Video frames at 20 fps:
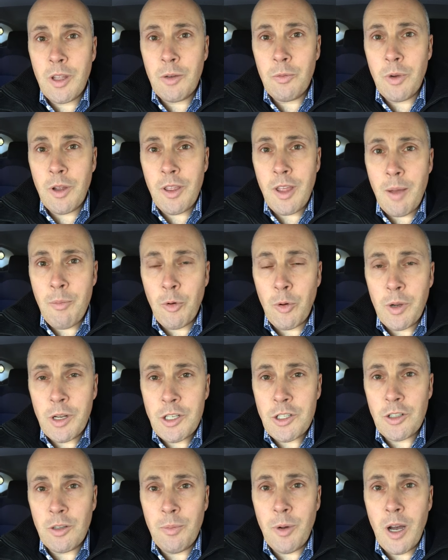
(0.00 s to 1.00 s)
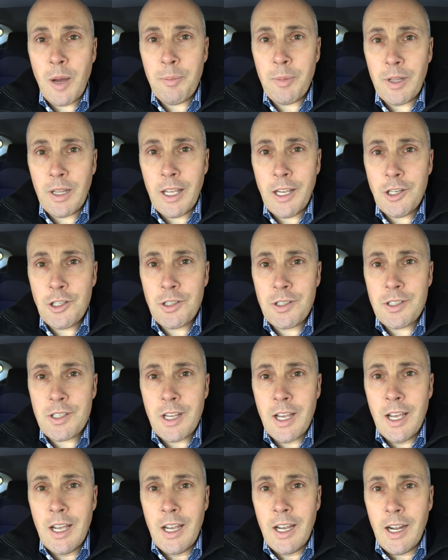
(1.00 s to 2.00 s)
than with Aboriginal
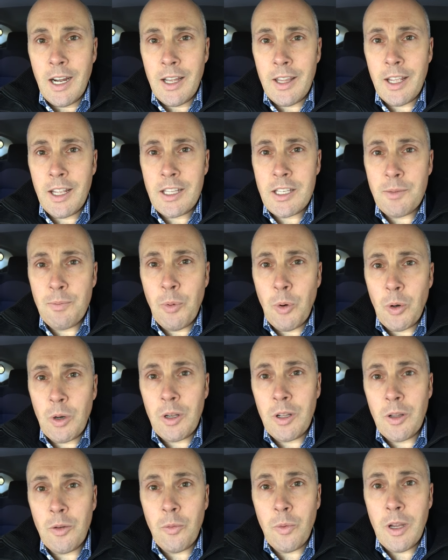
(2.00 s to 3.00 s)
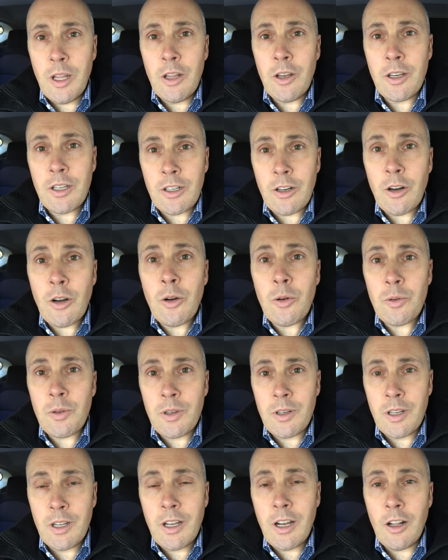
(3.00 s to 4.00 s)
populations. I think it's important that we look at our
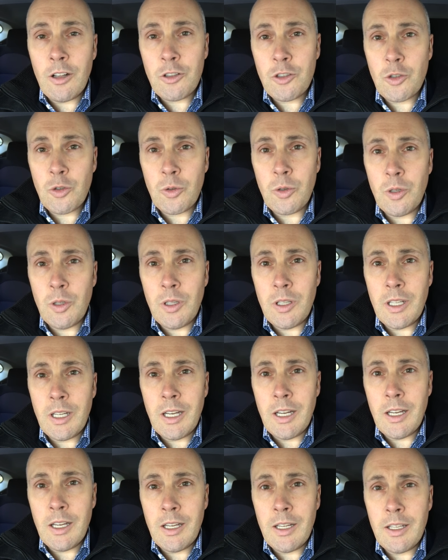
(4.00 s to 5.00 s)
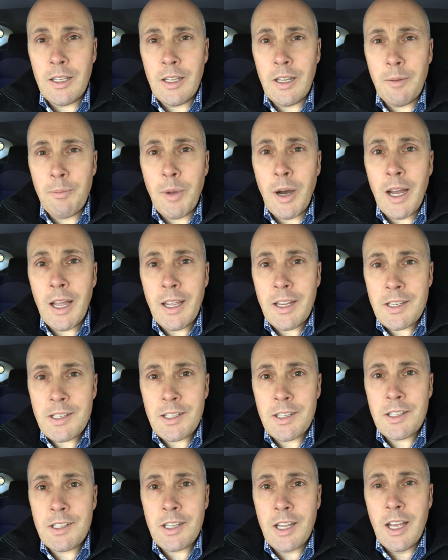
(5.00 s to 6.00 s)
own cultural uh,
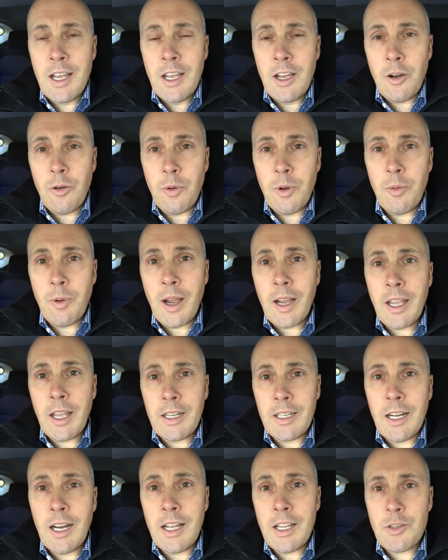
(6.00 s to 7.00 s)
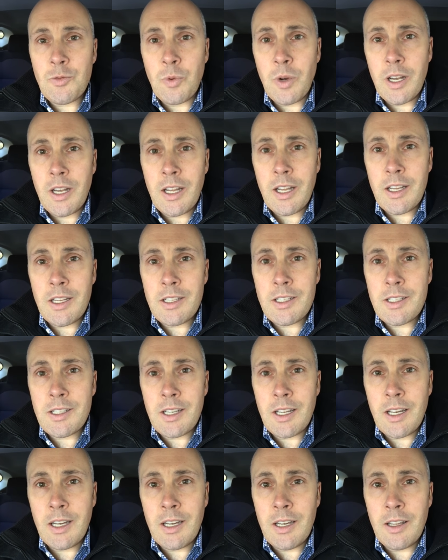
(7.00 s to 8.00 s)
biases. We recognize what
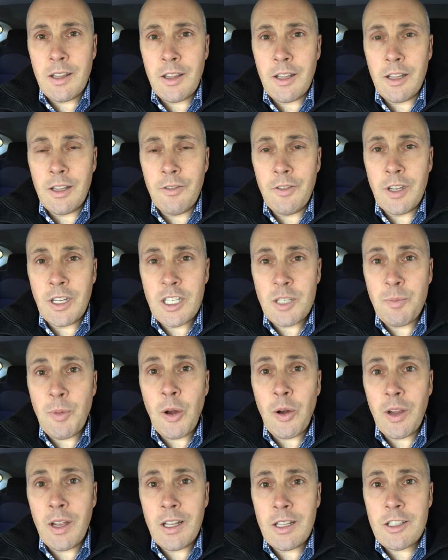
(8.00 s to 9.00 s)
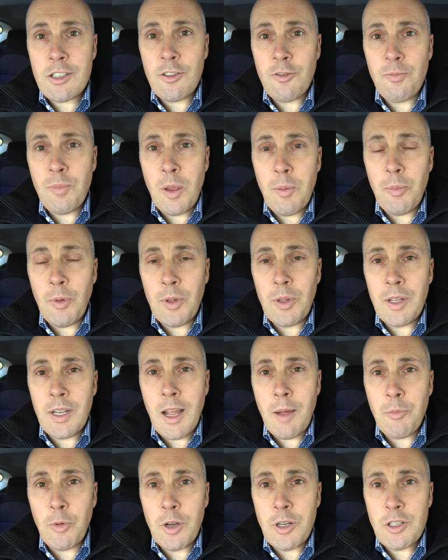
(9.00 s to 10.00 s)
has uh, the lived experience of people
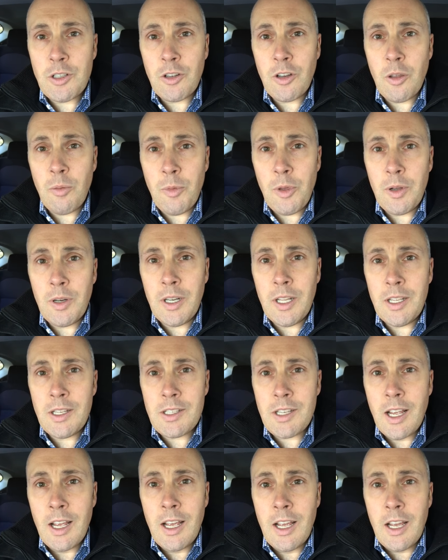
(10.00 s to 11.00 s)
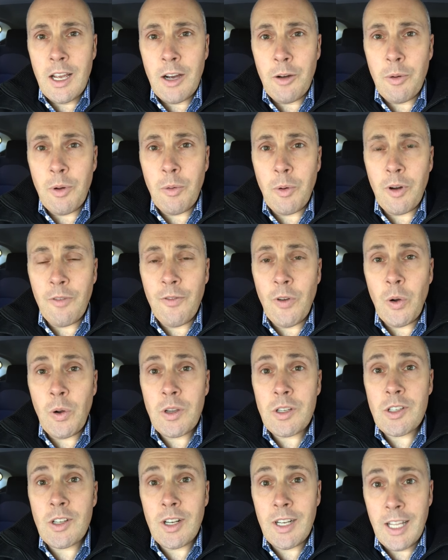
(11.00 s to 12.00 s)
in Aboriginal communities. We work,
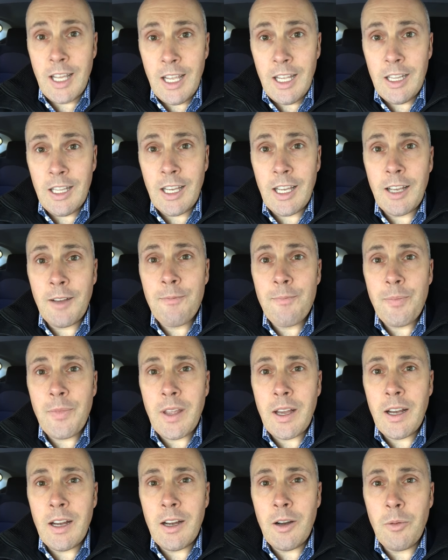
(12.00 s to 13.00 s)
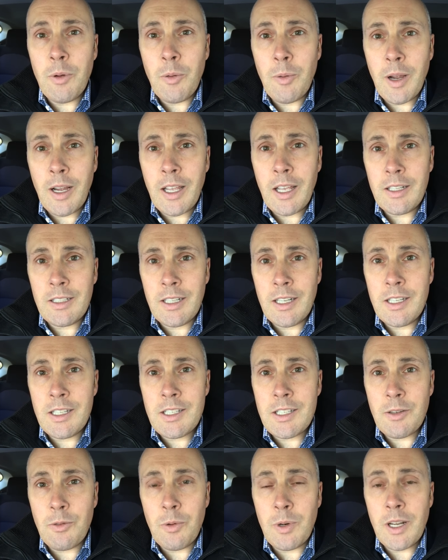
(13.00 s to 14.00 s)
focus on healing uh, we
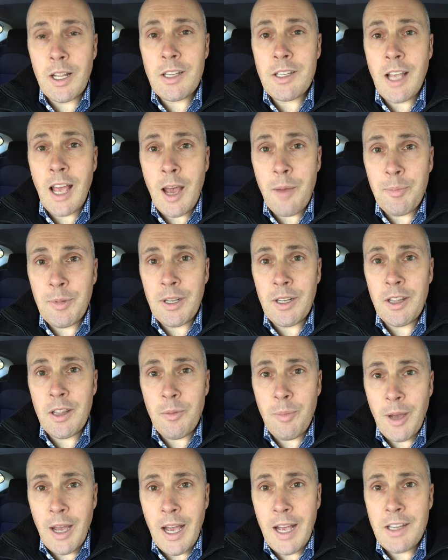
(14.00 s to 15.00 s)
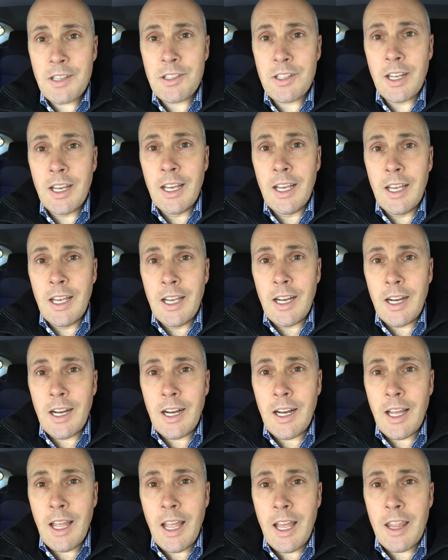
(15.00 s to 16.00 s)
recognize what has happened in the past
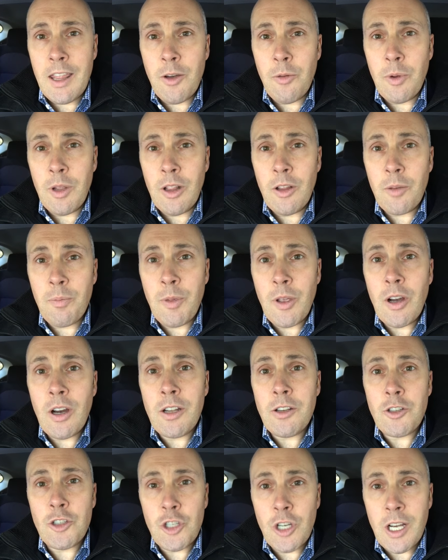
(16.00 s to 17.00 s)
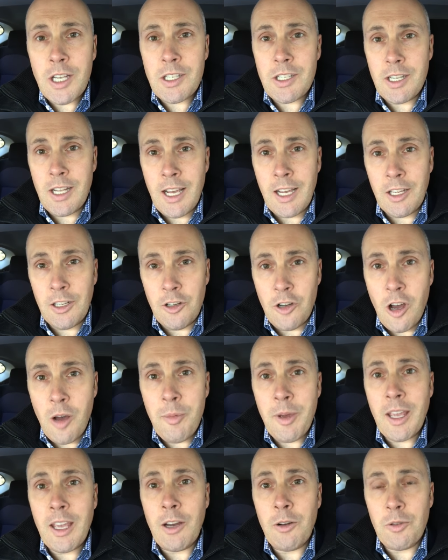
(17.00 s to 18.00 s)
uh, and that we look beyond just
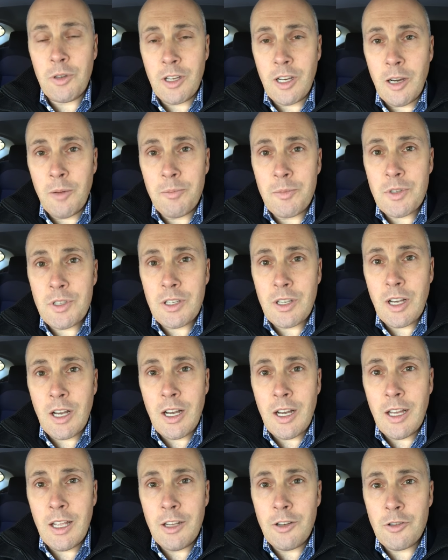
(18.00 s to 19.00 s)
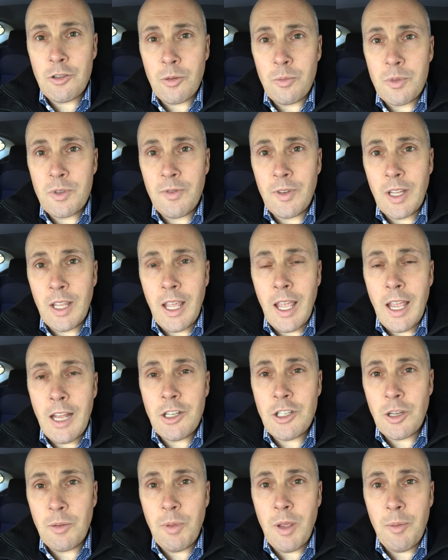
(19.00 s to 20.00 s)
economic outcomes uh, in terms of
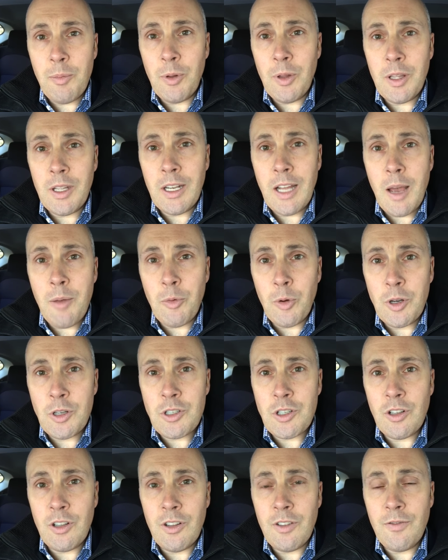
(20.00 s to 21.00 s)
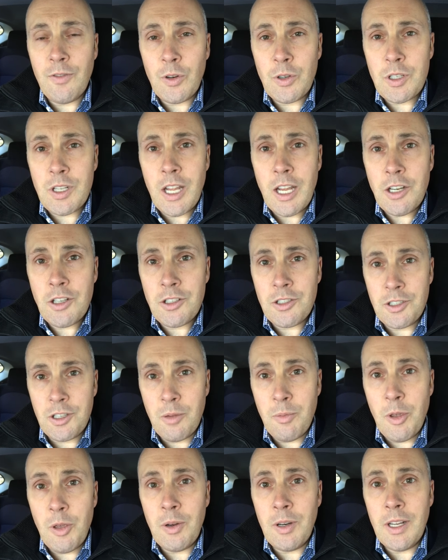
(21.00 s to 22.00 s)
engaging people in Aboriginal and First Nations
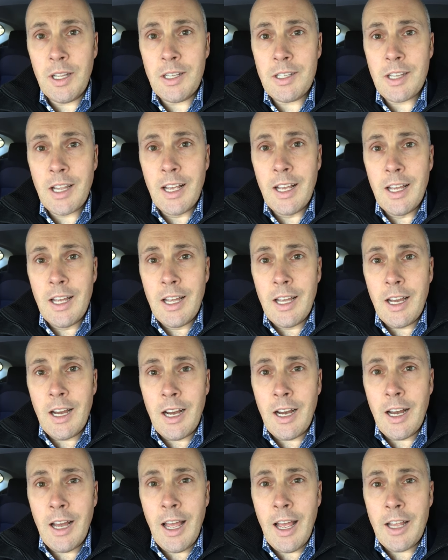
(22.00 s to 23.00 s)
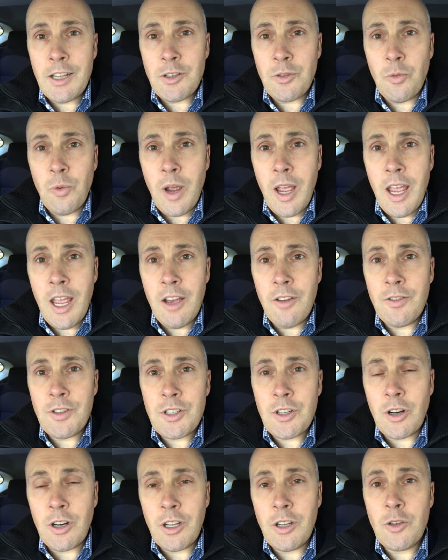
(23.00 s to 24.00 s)
communities uh, as a way of
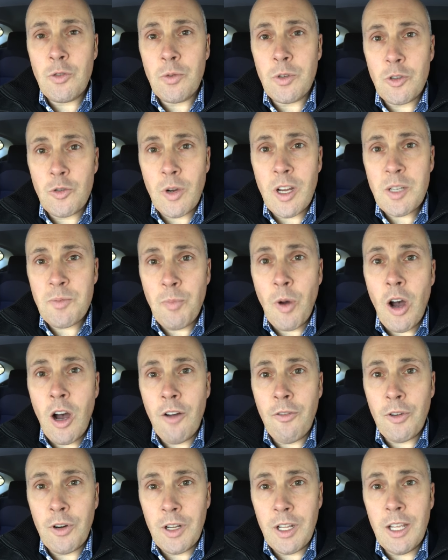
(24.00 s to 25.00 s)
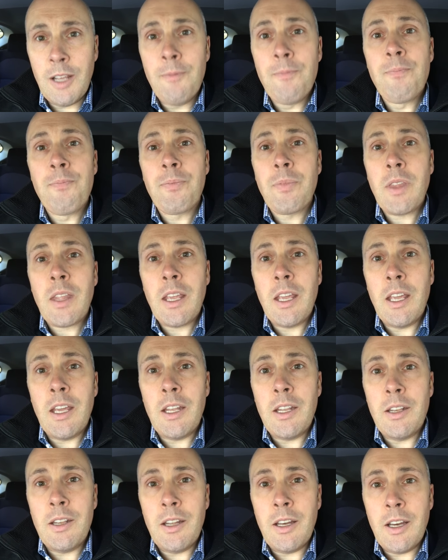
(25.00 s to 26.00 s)
starting to address poverty
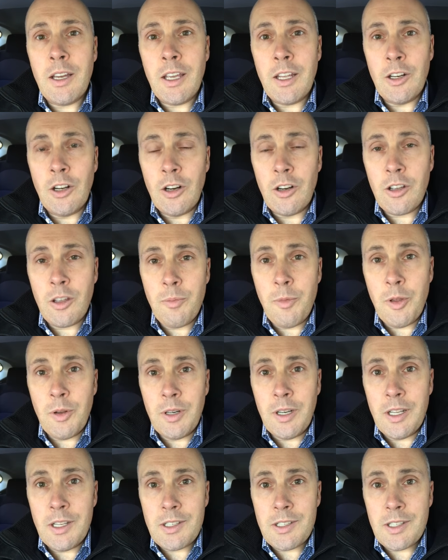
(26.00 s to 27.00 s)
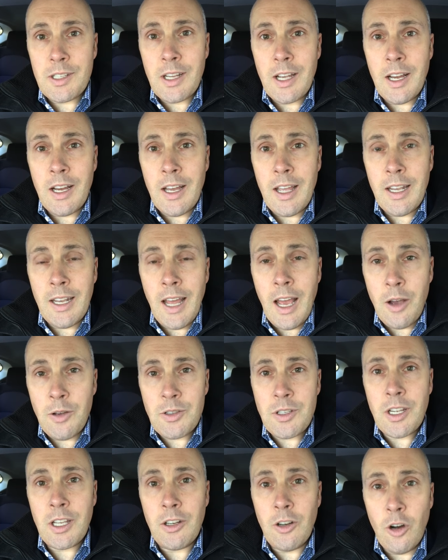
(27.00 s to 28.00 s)
in, uh, in all communities, uh, and
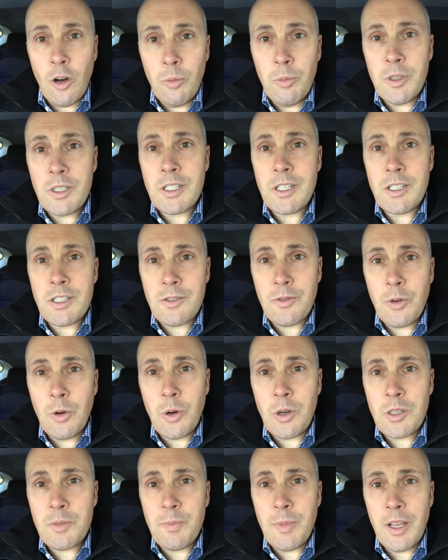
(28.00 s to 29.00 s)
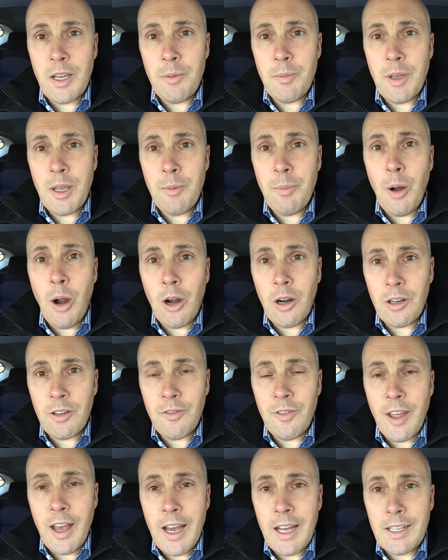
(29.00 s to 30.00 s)
housing and homelessness, of course, being a big part
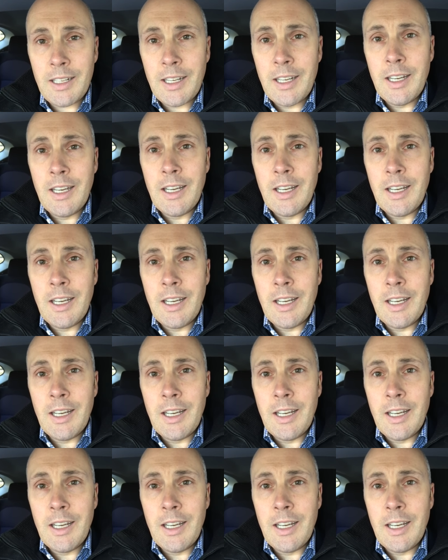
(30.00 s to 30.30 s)
of that.